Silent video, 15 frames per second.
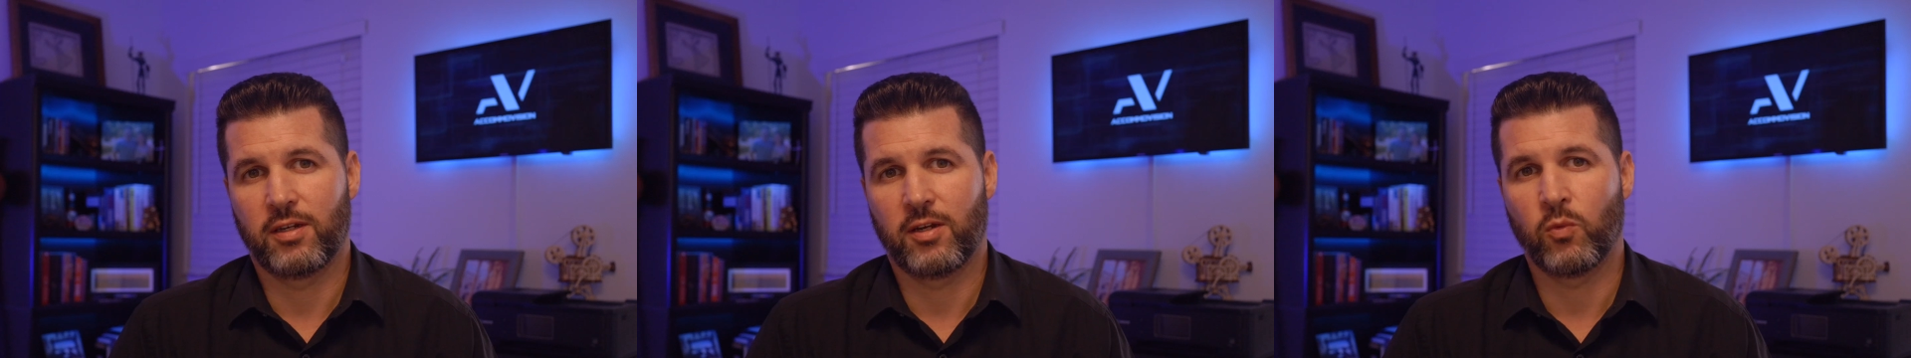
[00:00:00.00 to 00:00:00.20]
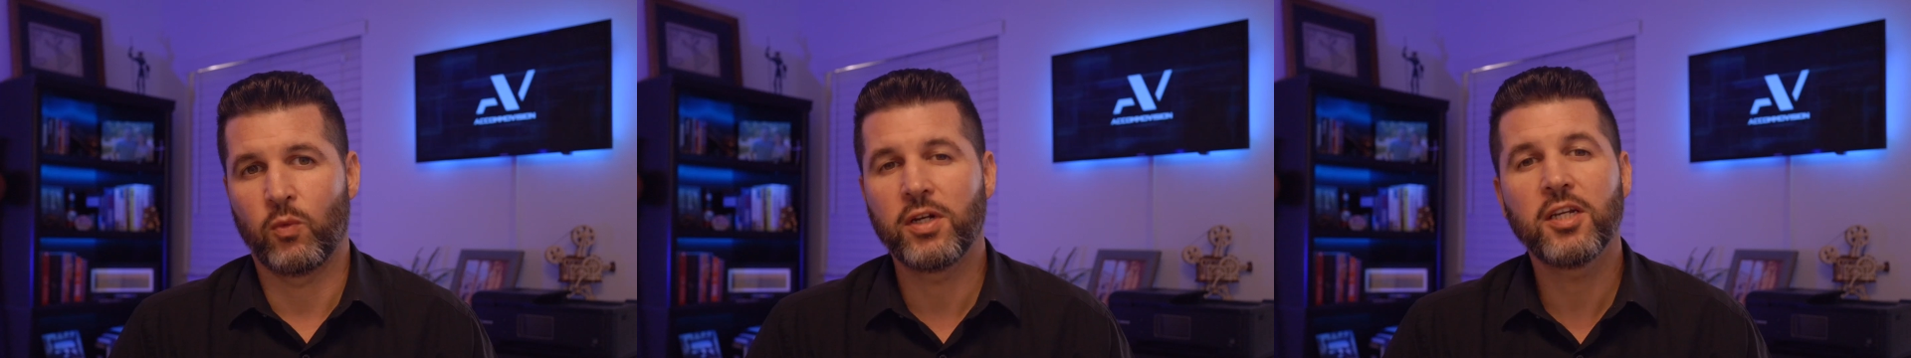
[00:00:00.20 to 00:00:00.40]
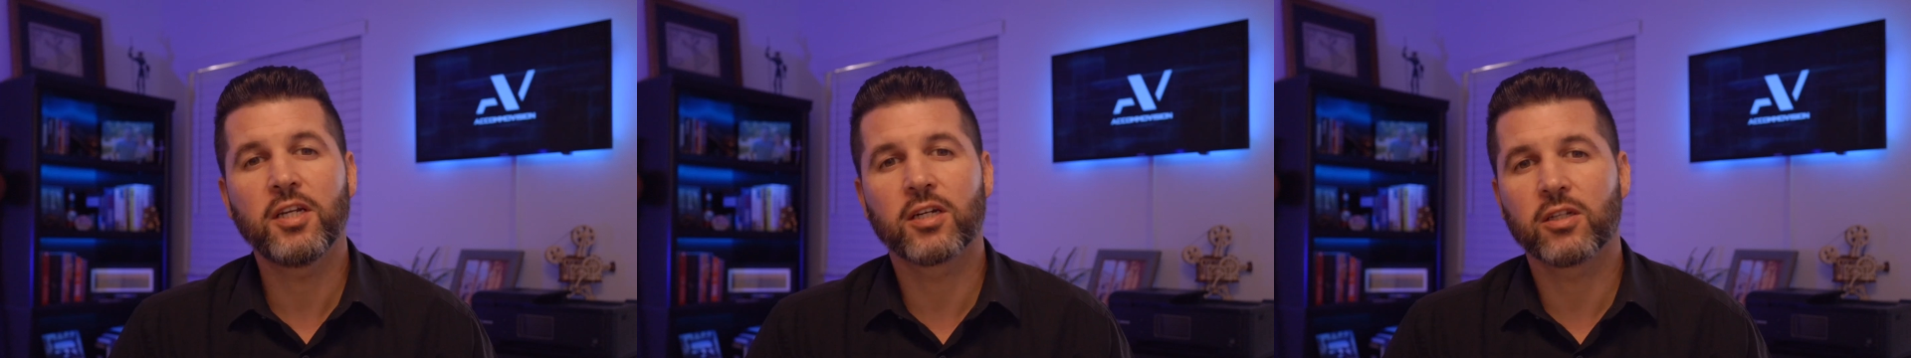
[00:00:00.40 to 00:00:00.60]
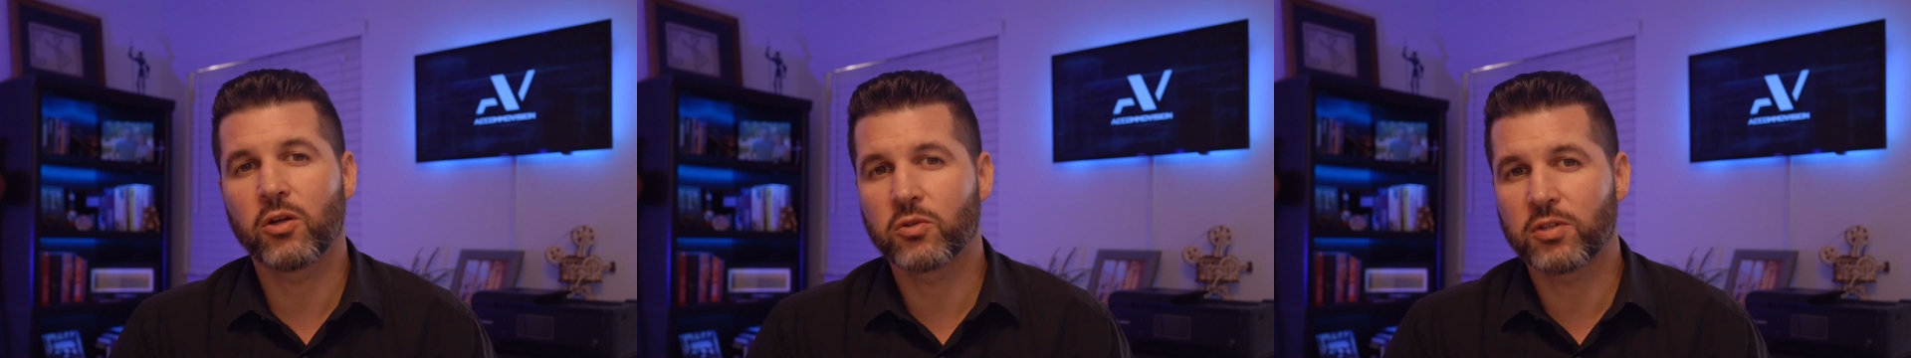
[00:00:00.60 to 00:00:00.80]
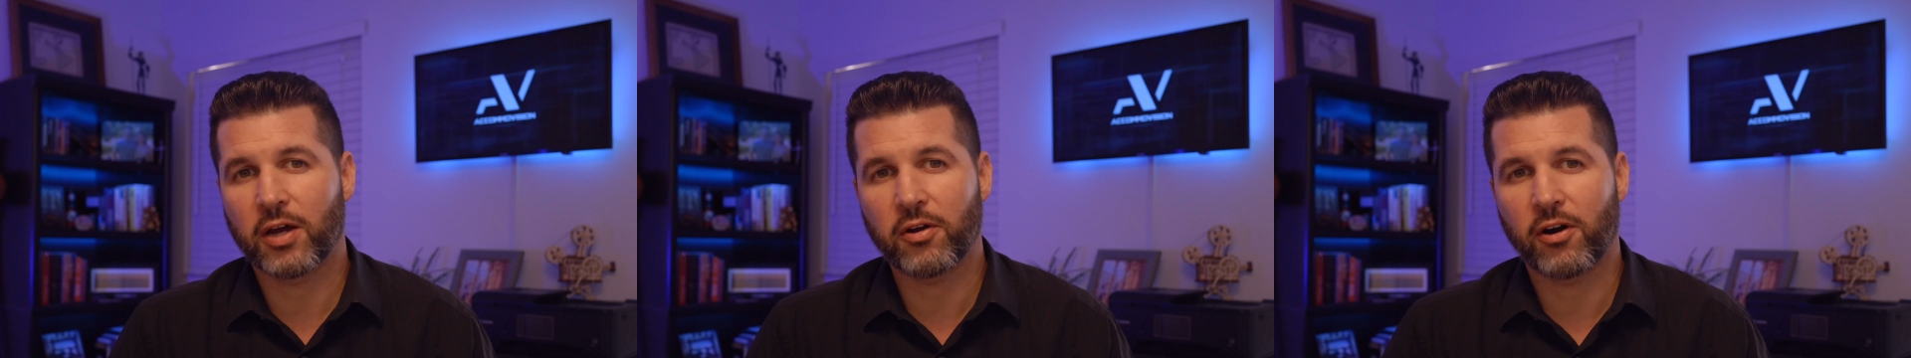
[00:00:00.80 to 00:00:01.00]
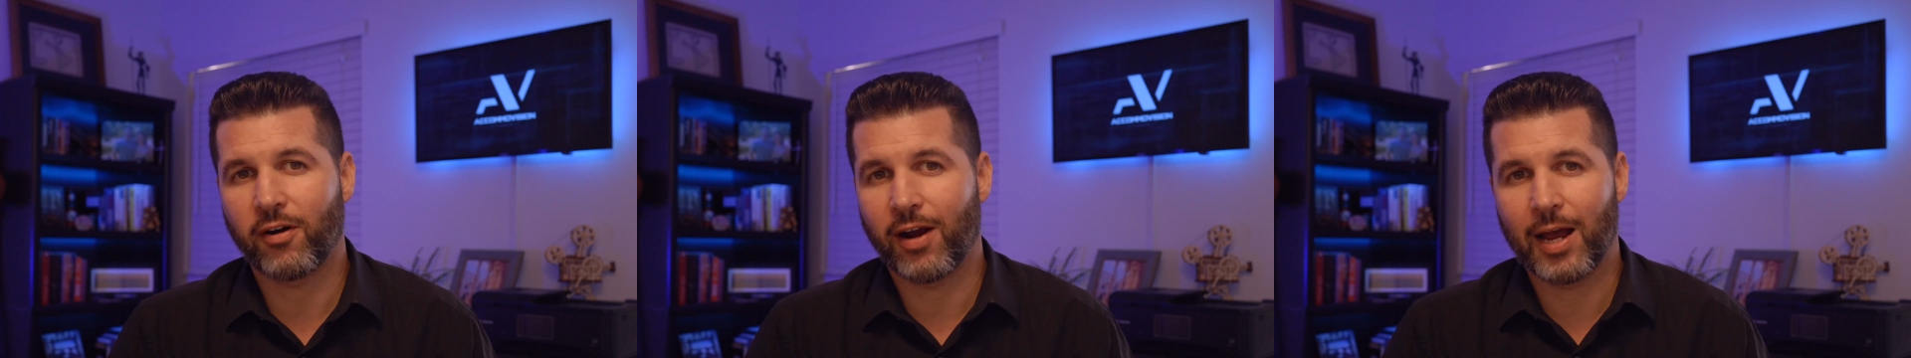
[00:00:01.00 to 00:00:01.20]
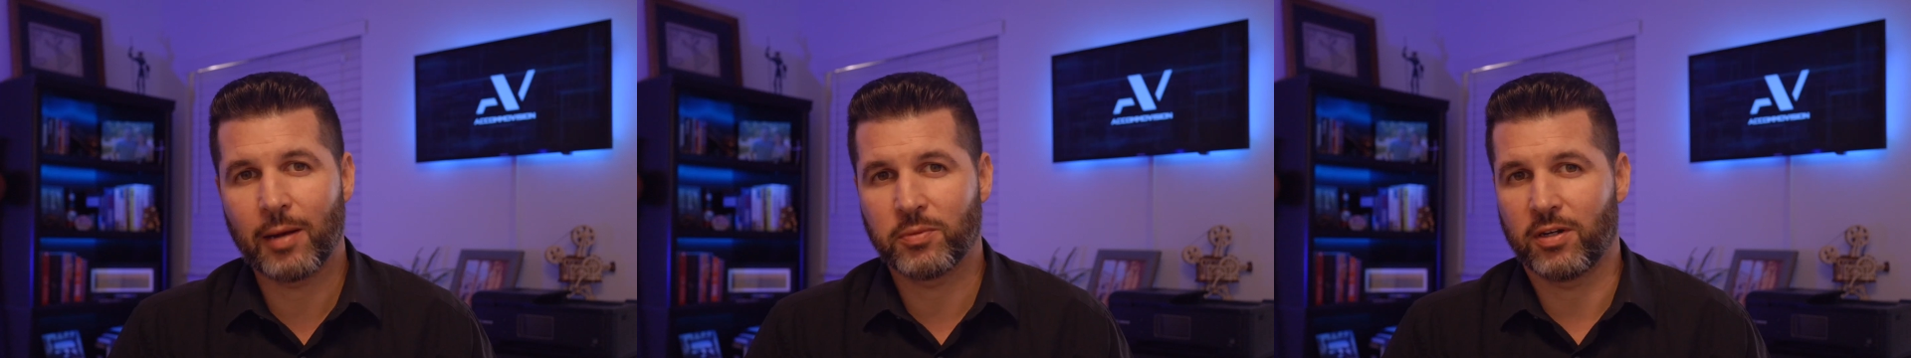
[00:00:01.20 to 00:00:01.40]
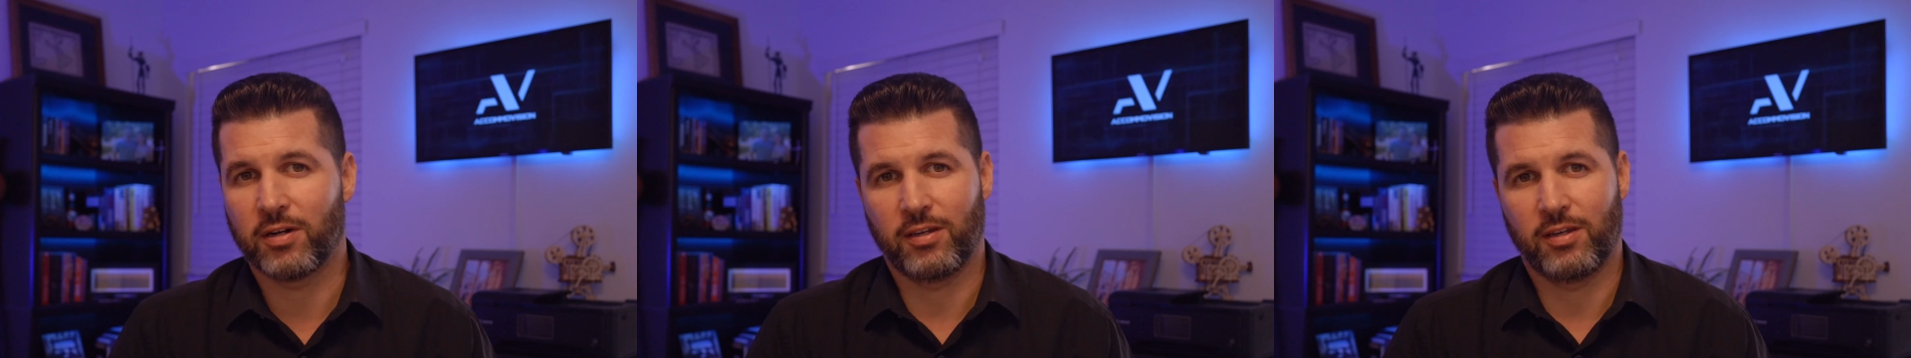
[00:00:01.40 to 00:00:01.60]
We need to close out our
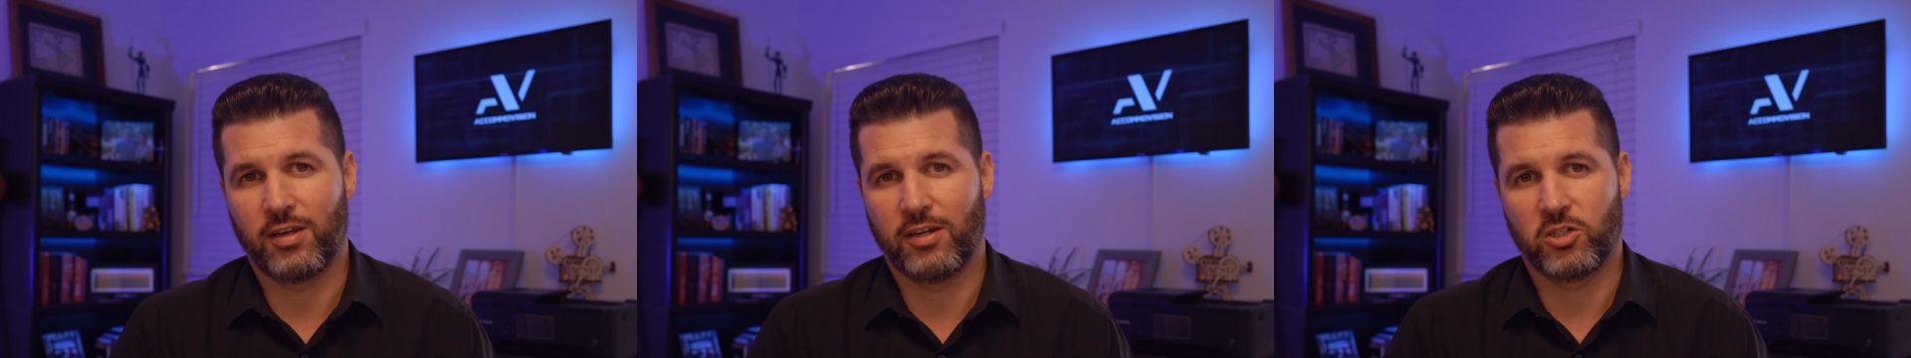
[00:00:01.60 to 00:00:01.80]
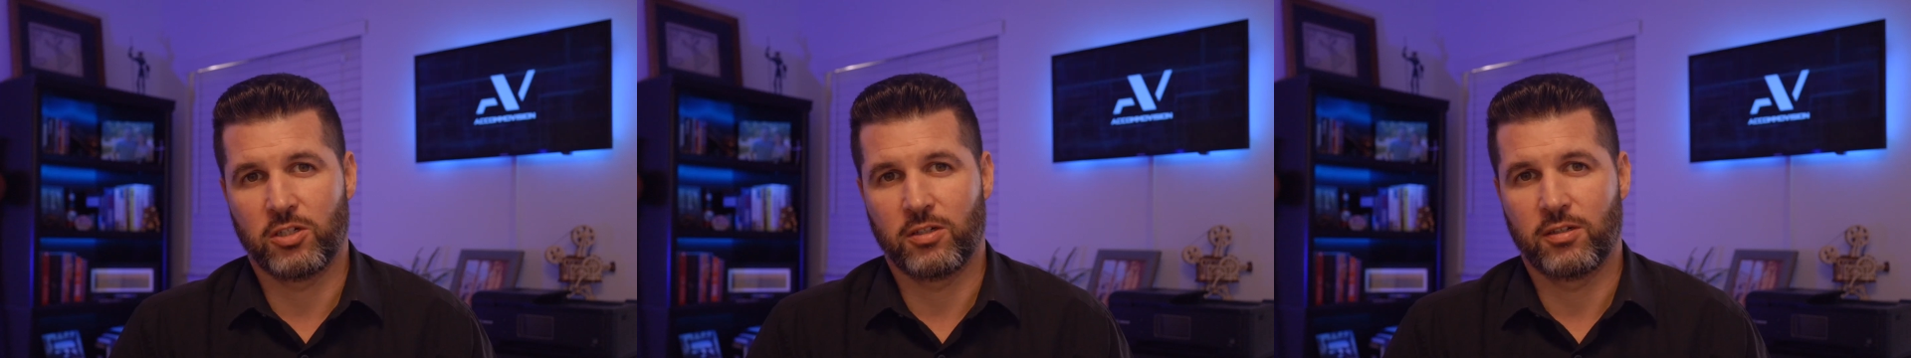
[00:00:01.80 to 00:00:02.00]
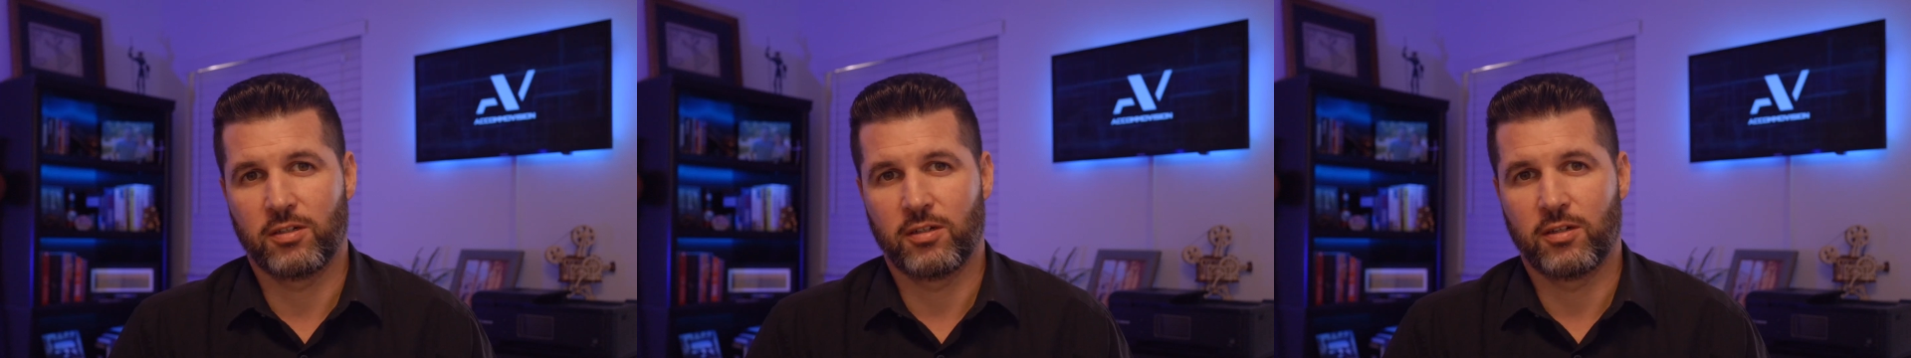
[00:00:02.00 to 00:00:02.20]
apps on occasion,